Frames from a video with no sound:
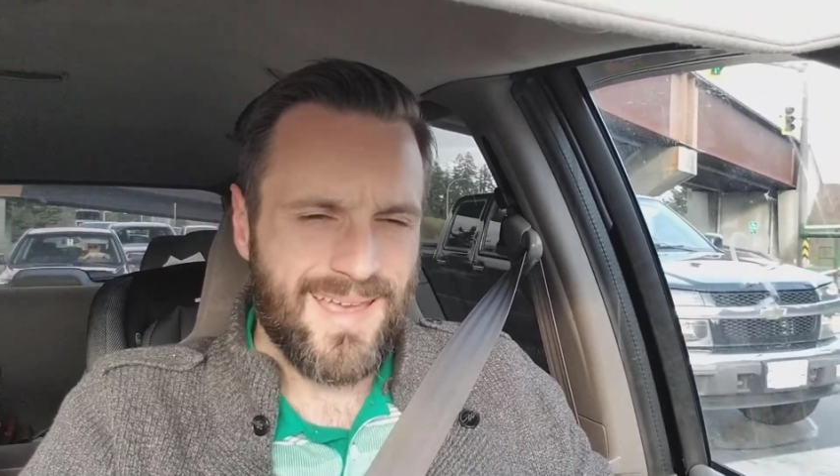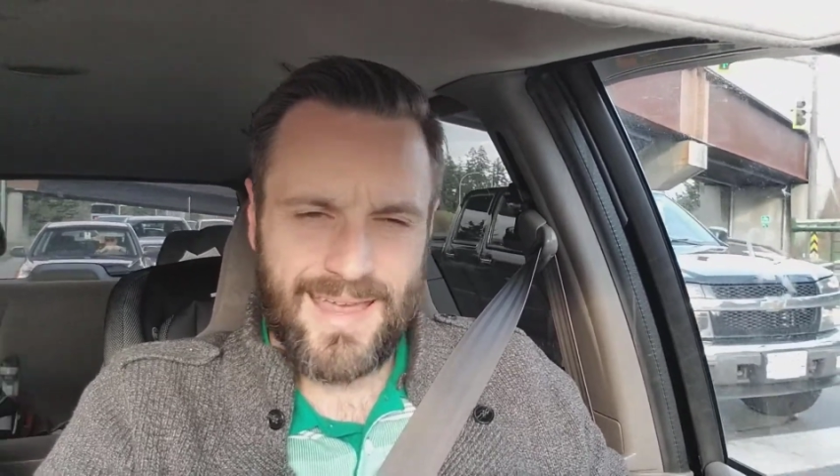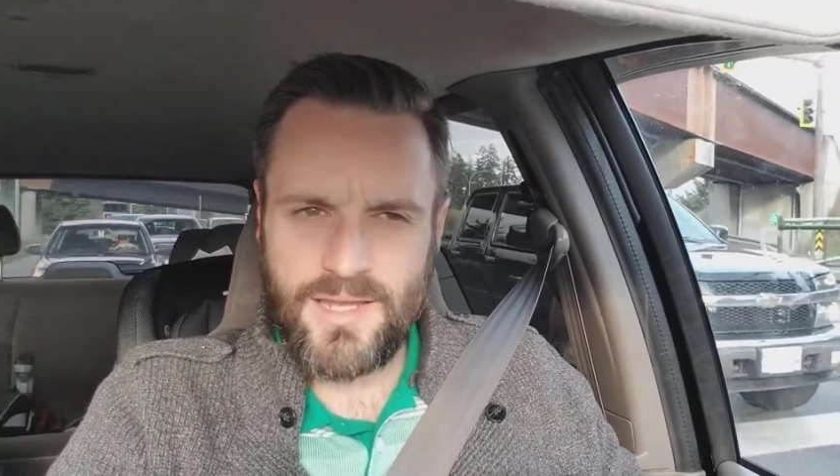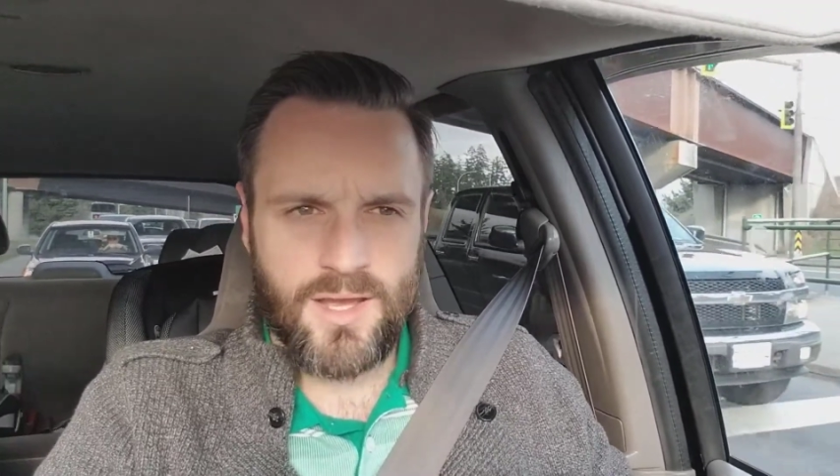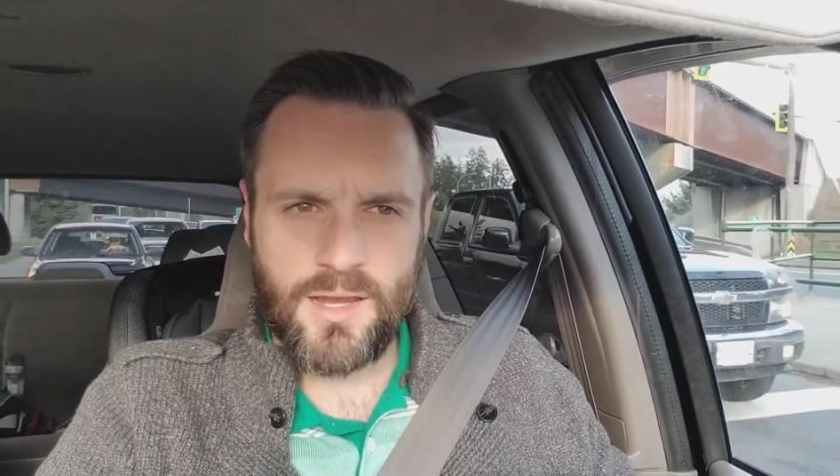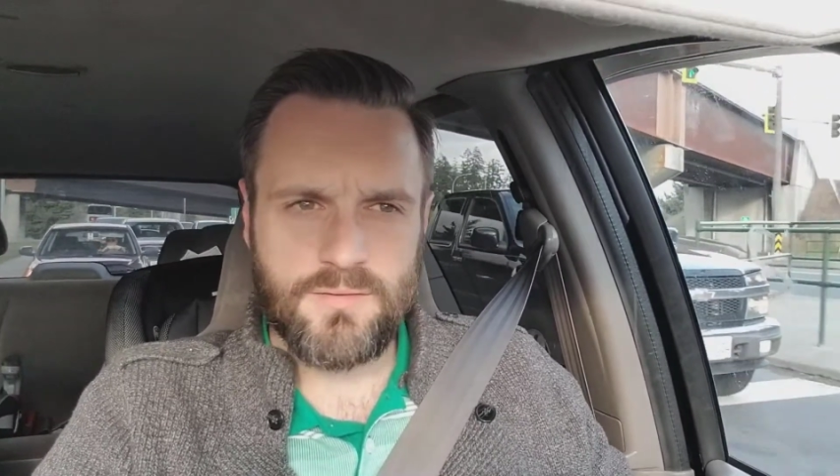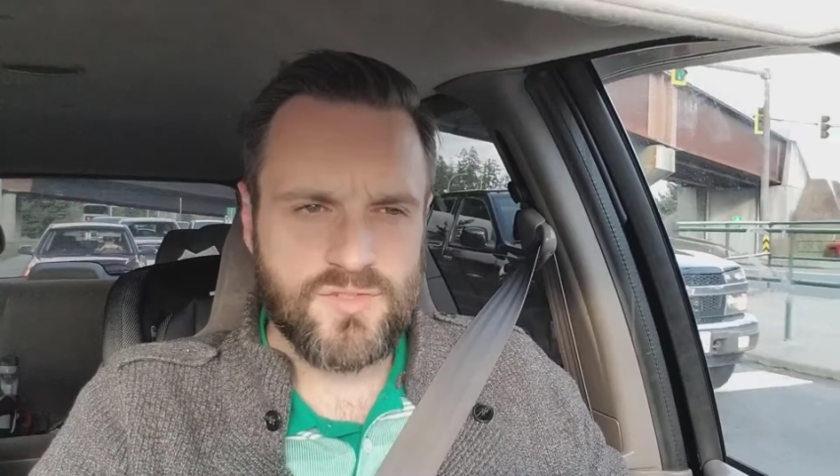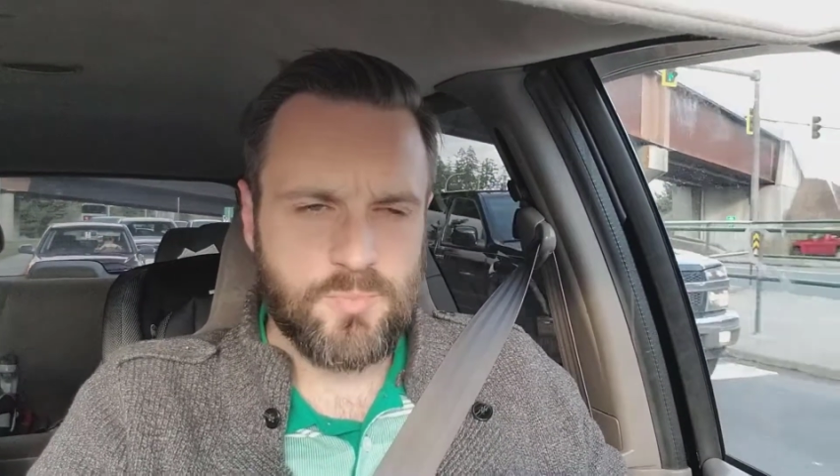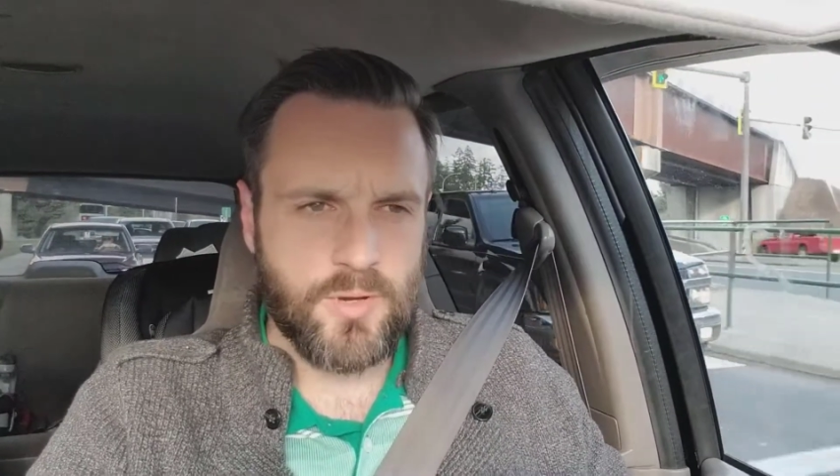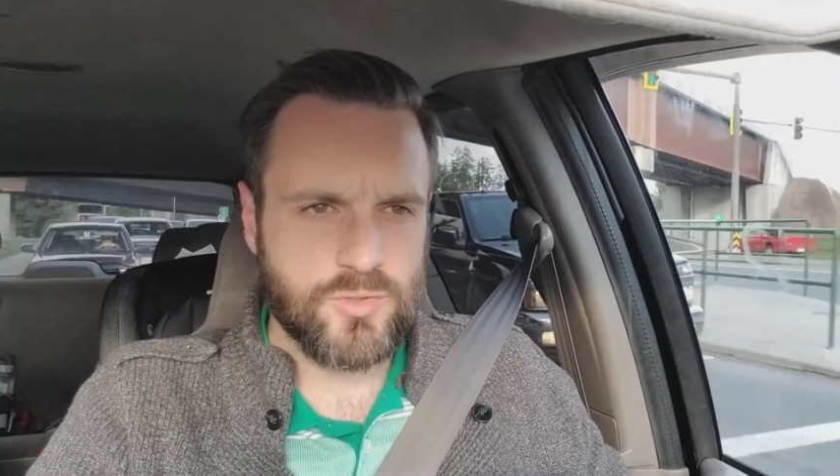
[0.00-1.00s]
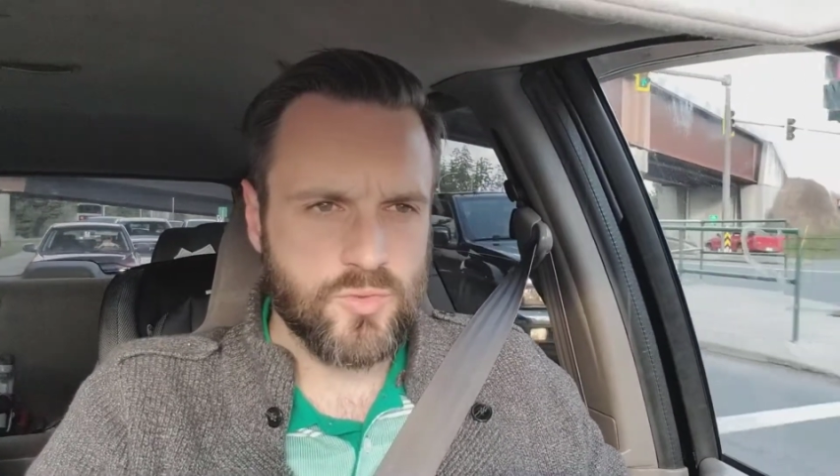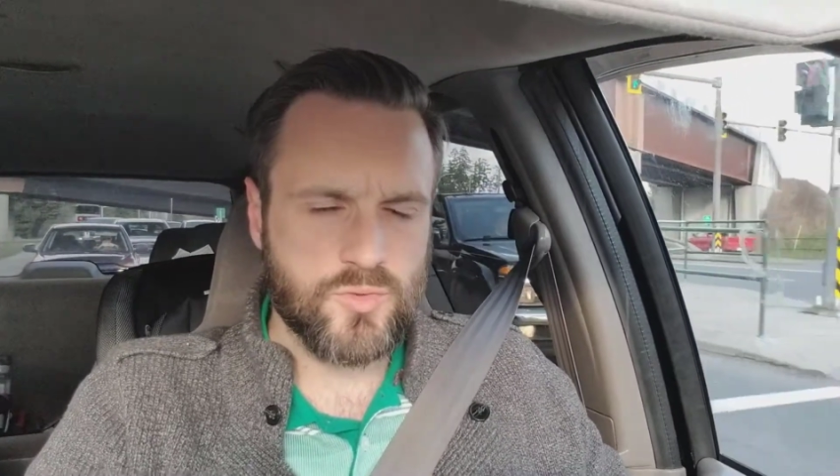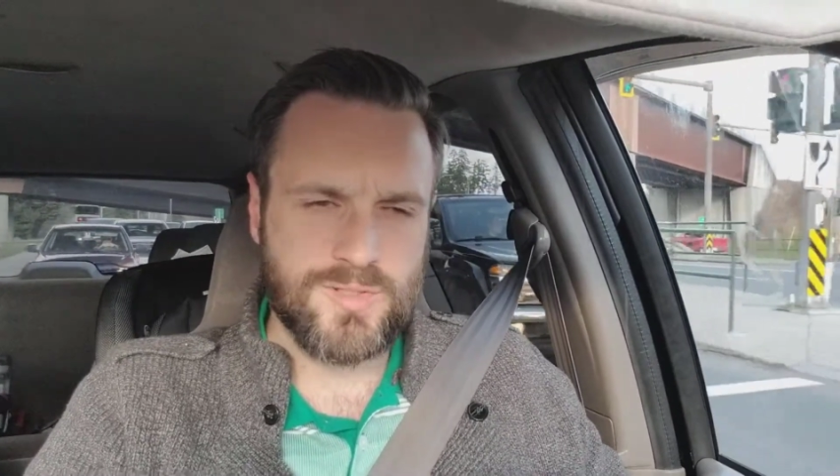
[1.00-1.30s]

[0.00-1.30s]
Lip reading: any kind of spiritual